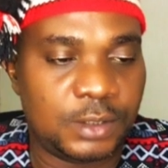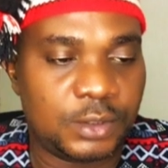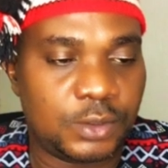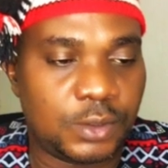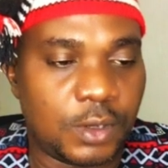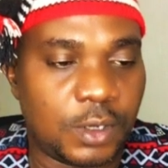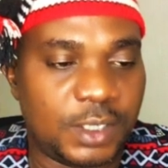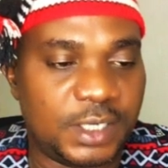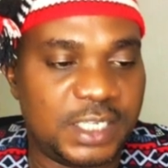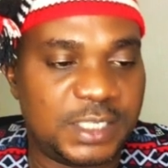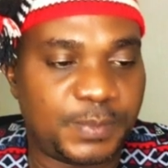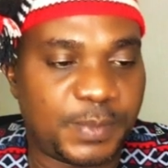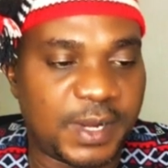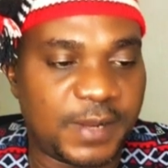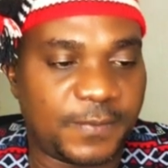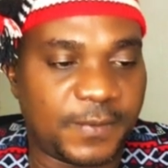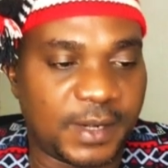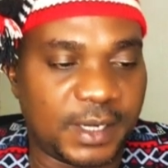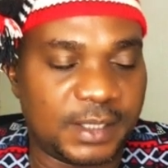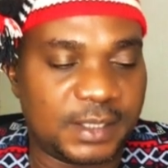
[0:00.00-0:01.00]
So on this
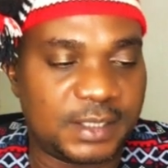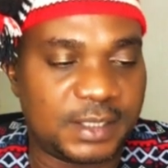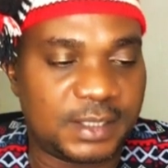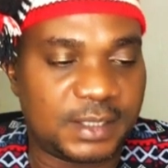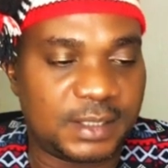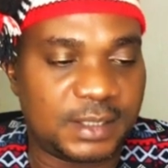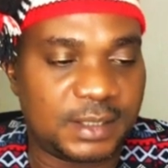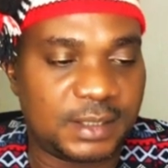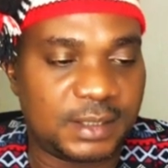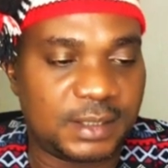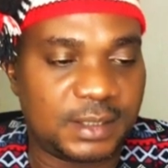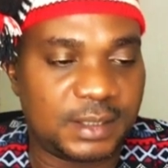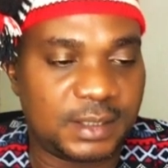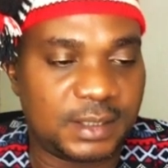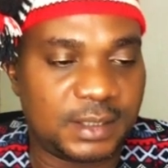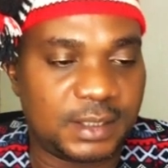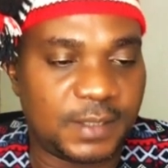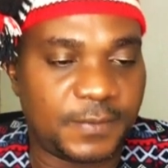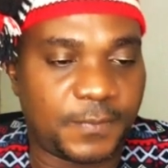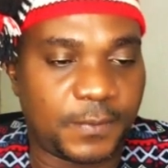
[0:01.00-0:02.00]
preference,
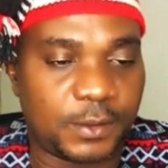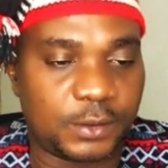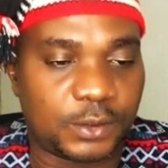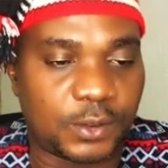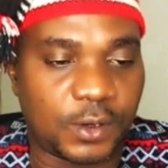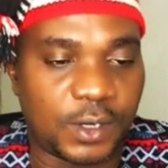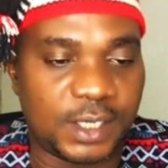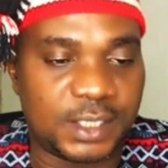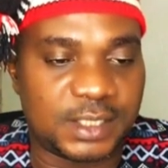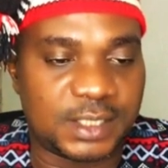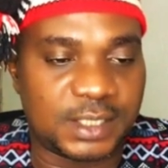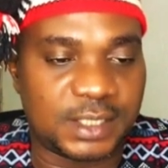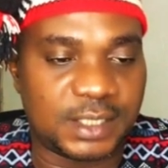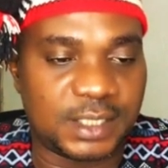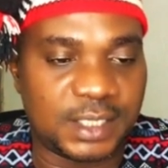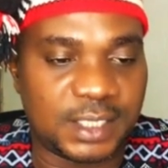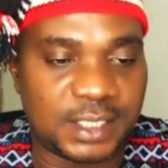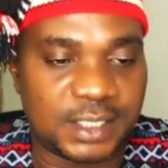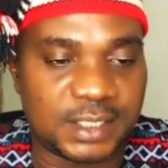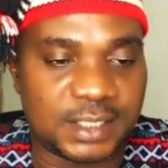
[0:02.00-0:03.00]
the fourth
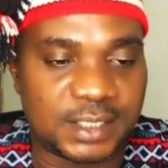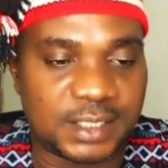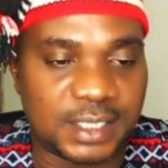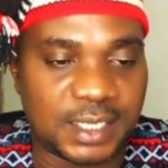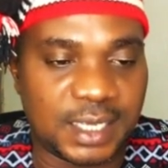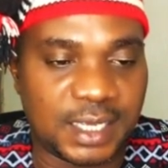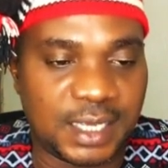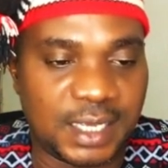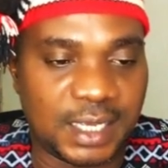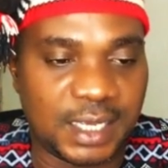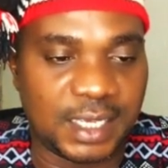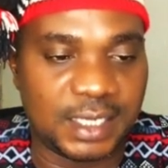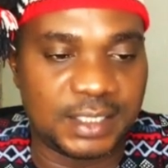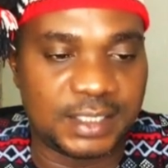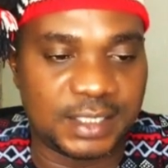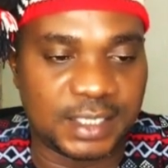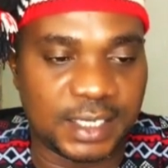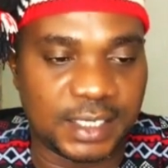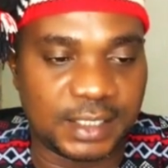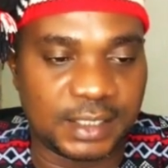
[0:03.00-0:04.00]
currency is
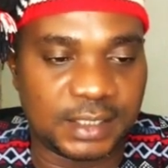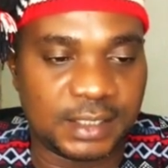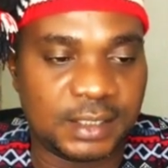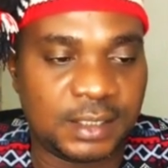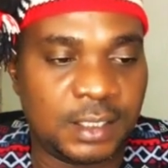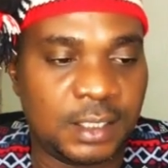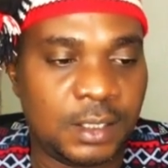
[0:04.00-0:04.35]
NGN.